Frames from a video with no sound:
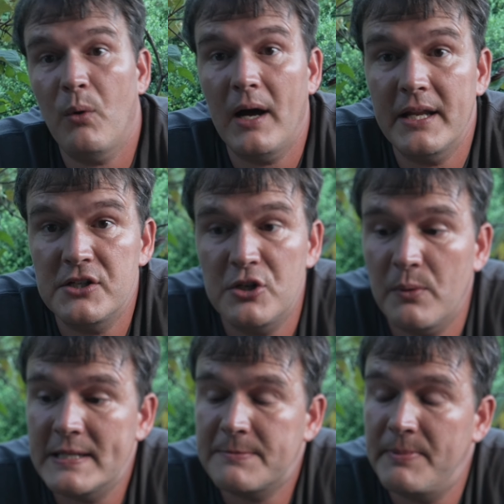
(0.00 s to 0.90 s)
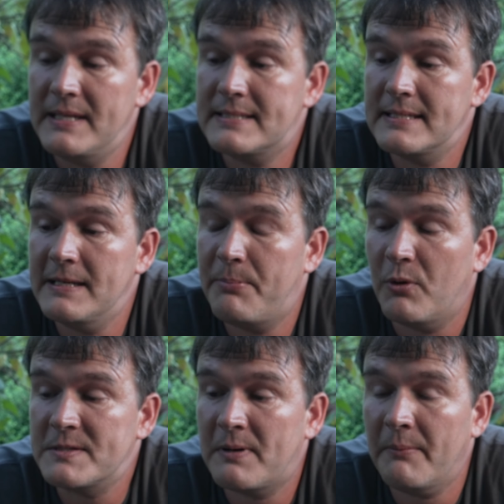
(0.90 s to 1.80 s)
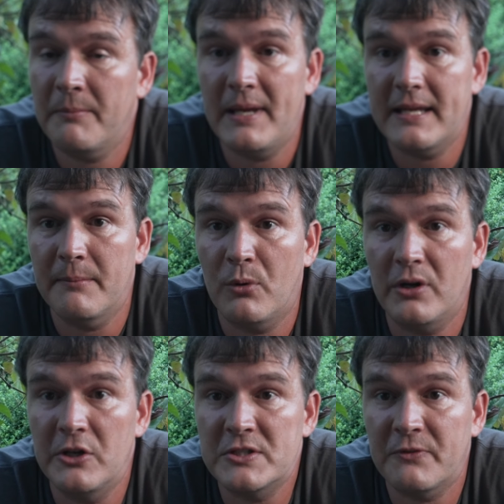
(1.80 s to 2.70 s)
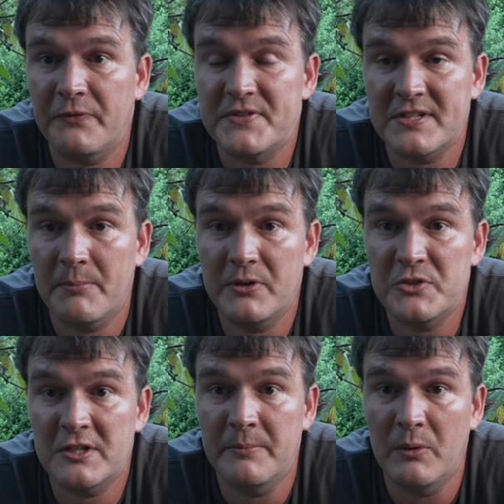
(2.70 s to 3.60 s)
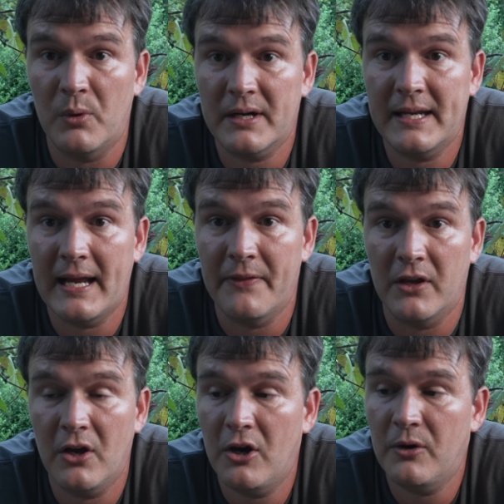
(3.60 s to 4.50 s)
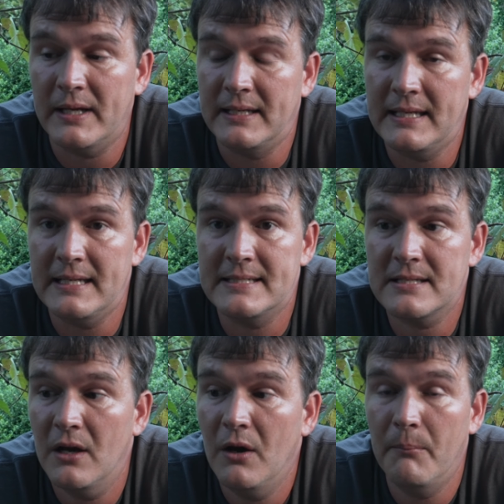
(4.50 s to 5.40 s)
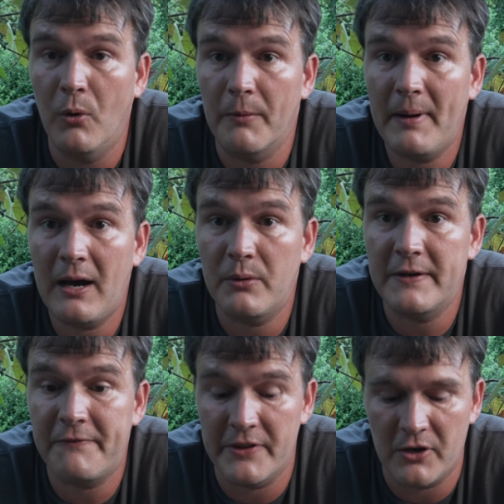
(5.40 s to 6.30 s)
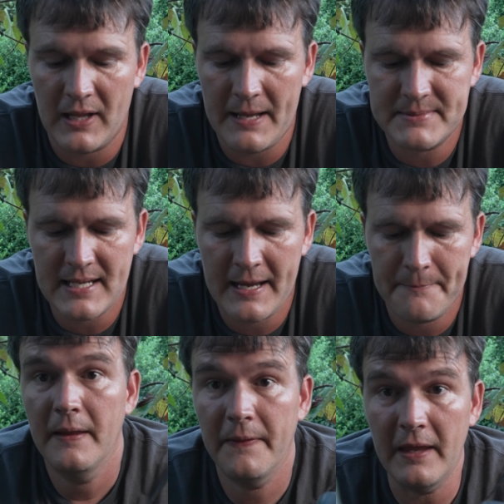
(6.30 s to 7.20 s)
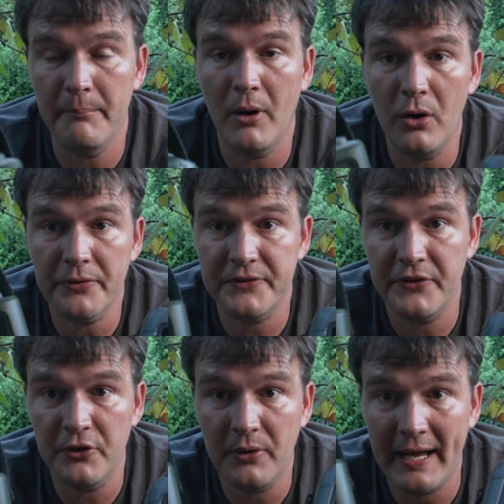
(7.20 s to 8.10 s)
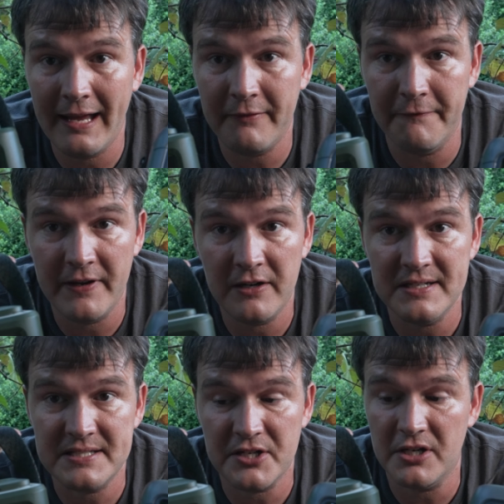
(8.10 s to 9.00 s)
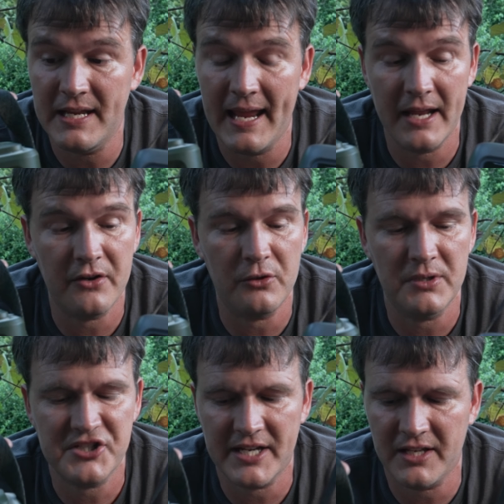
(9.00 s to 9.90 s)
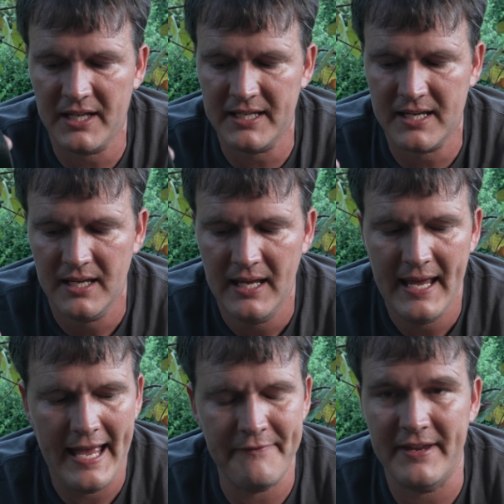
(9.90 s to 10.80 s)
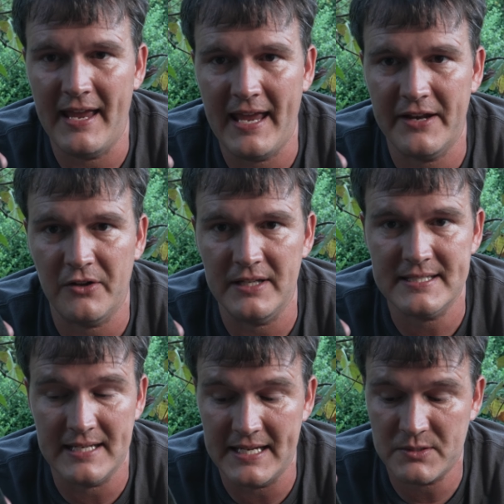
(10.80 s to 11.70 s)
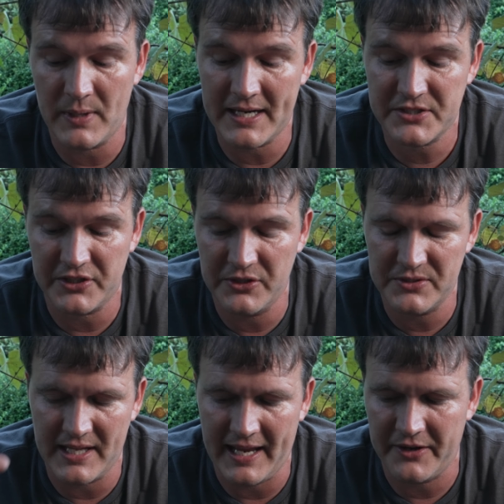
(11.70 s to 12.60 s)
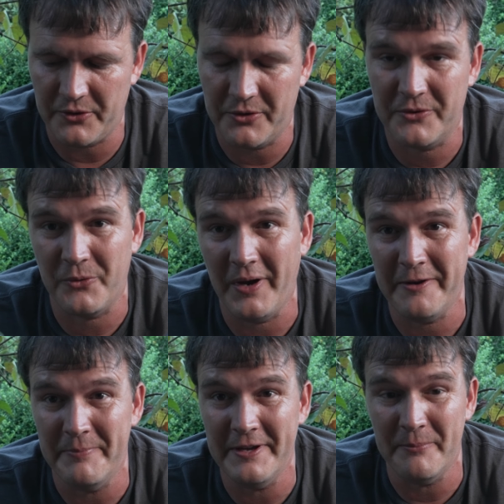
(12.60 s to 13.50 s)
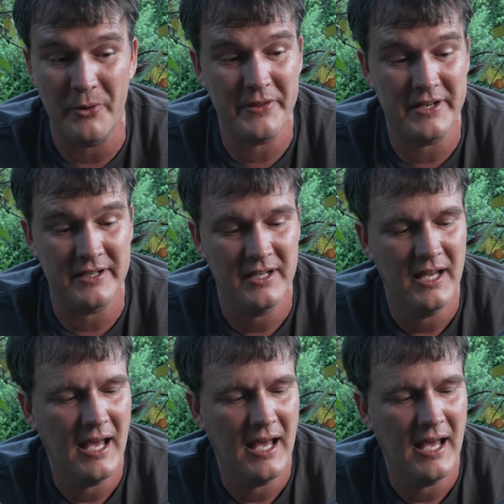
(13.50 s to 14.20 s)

wattage USB-C ports probably make it more useful for someone who's going to be working on the go and needs more power for their laptop. They both do have a very sturdy handle, which I like. Having a handle is nice. We actually use the handle quite a bit more than